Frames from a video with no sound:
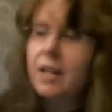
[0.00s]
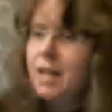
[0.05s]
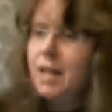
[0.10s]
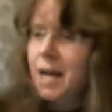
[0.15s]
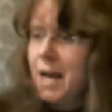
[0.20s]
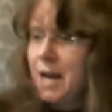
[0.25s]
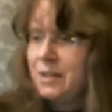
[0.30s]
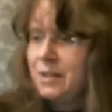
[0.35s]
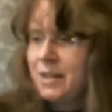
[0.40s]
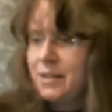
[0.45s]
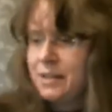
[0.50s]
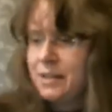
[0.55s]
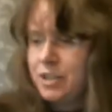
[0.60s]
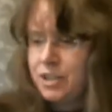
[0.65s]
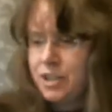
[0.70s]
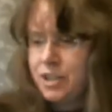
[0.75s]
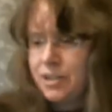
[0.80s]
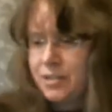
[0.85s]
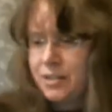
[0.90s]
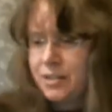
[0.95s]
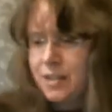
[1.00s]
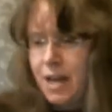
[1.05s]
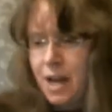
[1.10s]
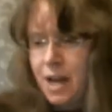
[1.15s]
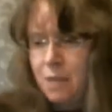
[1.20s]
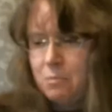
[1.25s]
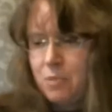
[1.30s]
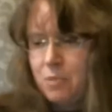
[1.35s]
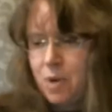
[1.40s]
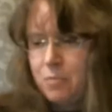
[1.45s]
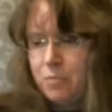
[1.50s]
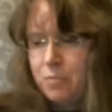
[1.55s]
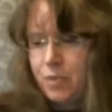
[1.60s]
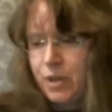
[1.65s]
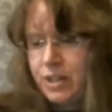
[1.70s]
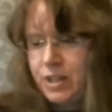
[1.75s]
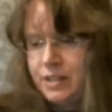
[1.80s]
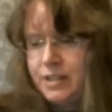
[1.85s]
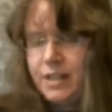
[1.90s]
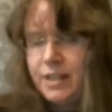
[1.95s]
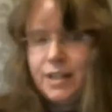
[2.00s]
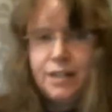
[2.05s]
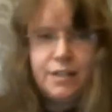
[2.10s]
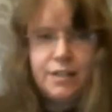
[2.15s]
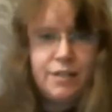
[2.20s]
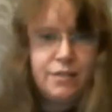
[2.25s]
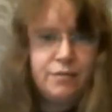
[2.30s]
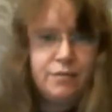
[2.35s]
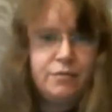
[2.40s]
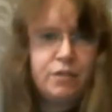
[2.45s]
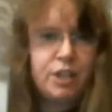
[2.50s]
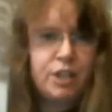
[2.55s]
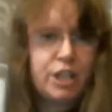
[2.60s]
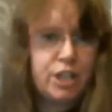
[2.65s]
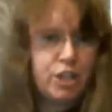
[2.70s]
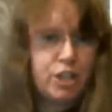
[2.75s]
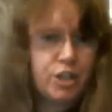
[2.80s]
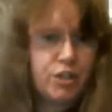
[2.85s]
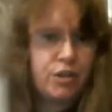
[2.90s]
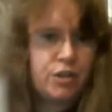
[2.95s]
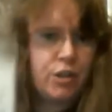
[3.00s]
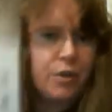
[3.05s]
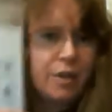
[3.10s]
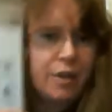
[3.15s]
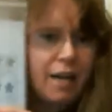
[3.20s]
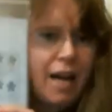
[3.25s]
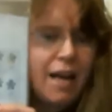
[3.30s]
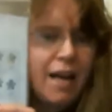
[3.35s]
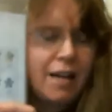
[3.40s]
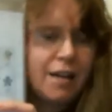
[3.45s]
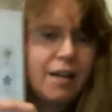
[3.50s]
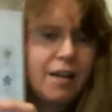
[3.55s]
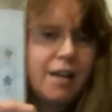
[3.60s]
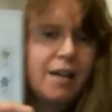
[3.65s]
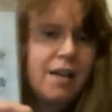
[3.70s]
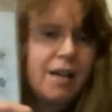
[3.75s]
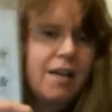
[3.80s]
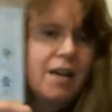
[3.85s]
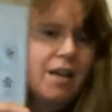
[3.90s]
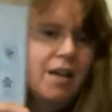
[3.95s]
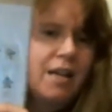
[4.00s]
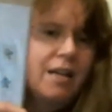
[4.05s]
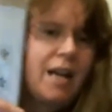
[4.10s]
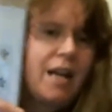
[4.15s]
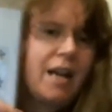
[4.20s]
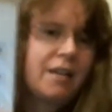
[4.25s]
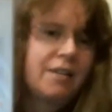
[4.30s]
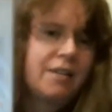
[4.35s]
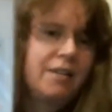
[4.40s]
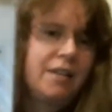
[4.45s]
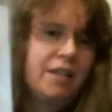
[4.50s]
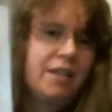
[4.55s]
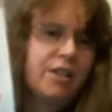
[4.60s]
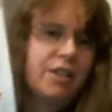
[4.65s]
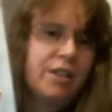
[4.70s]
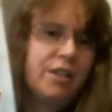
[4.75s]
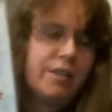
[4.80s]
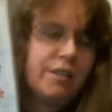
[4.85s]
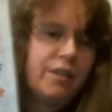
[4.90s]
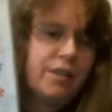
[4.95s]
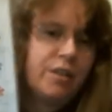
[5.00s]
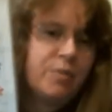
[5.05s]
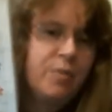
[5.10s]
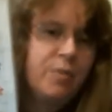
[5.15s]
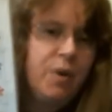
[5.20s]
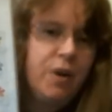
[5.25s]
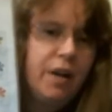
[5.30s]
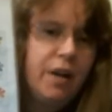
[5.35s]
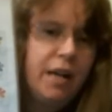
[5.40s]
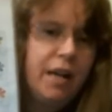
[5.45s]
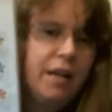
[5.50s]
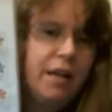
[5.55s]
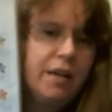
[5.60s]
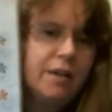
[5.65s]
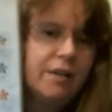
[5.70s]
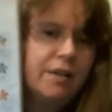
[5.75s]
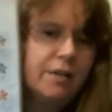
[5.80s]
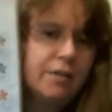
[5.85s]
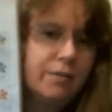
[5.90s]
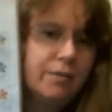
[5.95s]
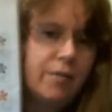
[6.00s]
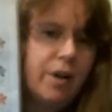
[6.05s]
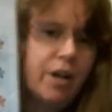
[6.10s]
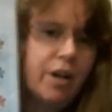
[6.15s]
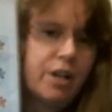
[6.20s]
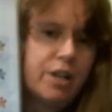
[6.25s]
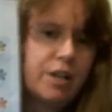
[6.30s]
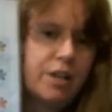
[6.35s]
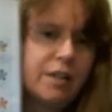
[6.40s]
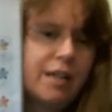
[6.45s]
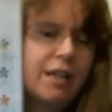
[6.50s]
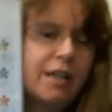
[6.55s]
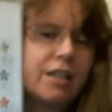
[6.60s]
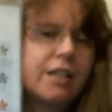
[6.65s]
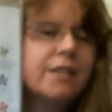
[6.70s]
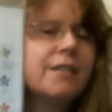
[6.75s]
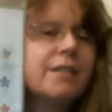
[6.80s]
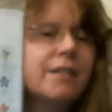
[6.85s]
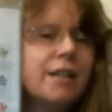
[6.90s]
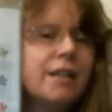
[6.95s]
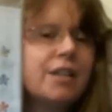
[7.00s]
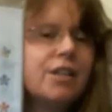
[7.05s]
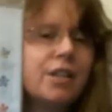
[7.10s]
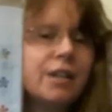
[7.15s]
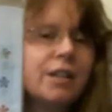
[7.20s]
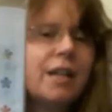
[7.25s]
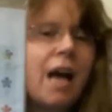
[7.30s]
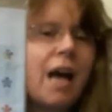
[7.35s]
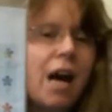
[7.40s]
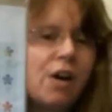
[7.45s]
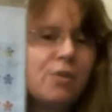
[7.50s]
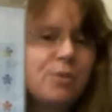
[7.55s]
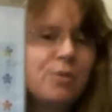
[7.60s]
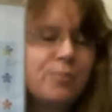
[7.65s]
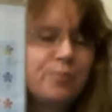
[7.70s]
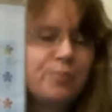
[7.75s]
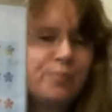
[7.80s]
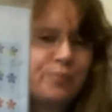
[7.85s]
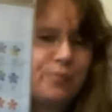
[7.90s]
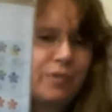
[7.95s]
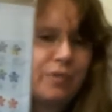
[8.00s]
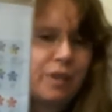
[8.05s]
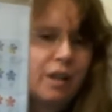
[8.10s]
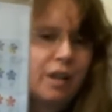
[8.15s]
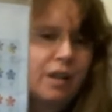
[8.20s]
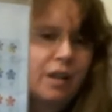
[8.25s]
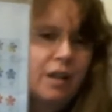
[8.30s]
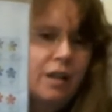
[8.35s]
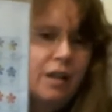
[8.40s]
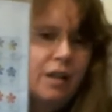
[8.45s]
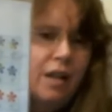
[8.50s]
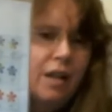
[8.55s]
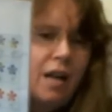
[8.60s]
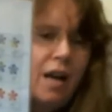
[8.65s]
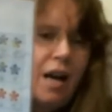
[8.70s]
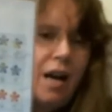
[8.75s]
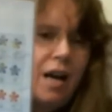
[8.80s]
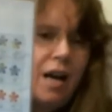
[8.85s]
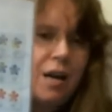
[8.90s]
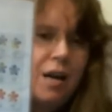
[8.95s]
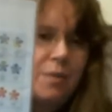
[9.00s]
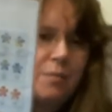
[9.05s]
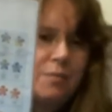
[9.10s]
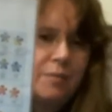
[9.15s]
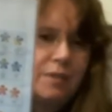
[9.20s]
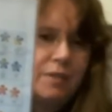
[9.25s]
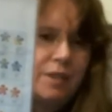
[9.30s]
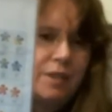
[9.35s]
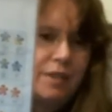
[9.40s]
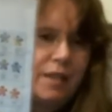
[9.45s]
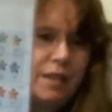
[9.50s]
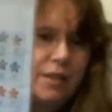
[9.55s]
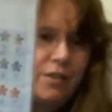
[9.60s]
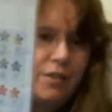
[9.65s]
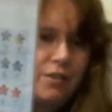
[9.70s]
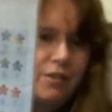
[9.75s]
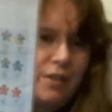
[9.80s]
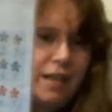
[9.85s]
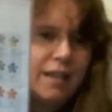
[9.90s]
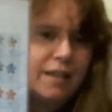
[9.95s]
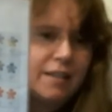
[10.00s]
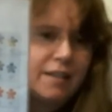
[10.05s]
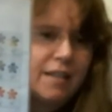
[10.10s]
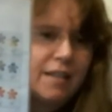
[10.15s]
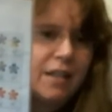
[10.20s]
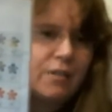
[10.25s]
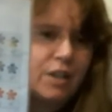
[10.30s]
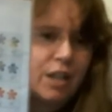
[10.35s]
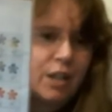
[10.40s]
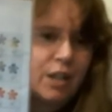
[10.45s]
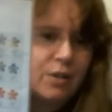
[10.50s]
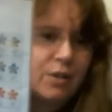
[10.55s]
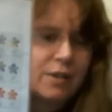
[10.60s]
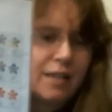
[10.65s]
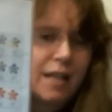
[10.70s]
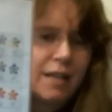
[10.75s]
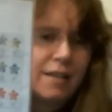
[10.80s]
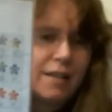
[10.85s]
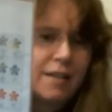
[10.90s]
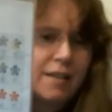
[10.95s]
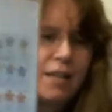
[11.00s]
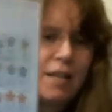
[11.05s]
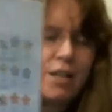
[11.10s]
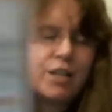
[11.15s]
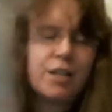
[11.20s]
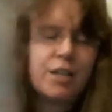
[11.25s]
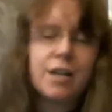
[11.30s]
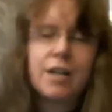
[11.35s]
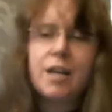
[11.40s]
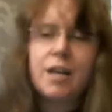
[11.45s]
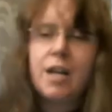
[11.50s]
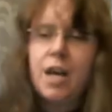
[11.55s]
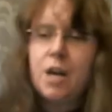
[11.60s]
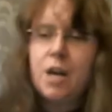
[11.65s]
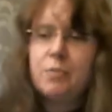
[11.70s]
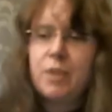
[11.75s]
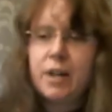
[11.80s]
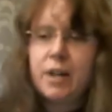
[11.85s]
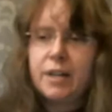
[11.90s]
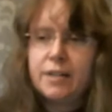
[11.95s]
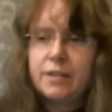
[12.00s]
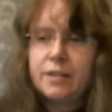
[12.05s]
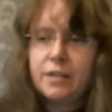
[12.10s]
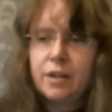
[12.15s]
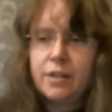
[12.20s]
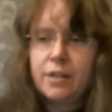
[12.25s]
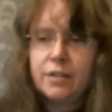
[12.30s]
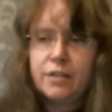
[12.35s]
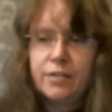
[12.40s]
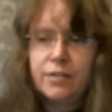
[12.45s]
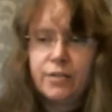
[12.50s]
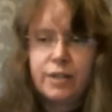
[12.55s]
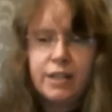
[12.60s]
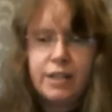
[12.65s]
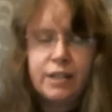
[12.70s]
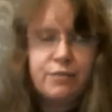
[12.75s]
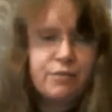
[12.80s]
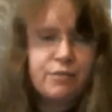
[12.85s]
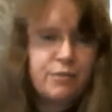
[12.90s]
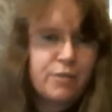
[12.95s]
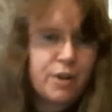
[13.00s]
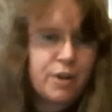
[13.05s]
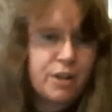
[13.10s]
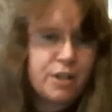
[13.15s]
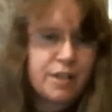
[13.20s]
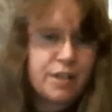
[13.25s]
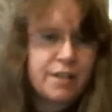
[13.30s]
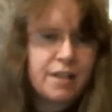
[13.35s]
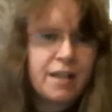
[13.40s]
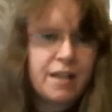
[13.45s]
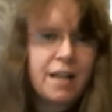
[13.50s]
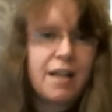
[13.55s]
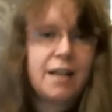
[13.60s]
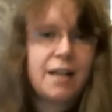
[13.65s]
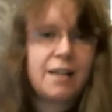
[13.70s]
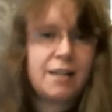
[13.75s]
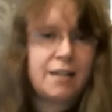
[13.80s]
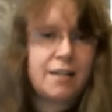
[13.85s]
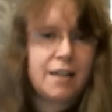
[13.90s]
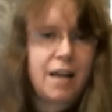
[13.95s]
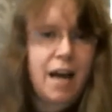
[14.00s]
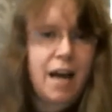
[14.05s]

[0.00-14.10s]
Now this is just a printed what it should look like. Next year she's going to put in the version that she's stitching now, so that you really can see what it looks like stitched. But it's got 3 different versions in it, and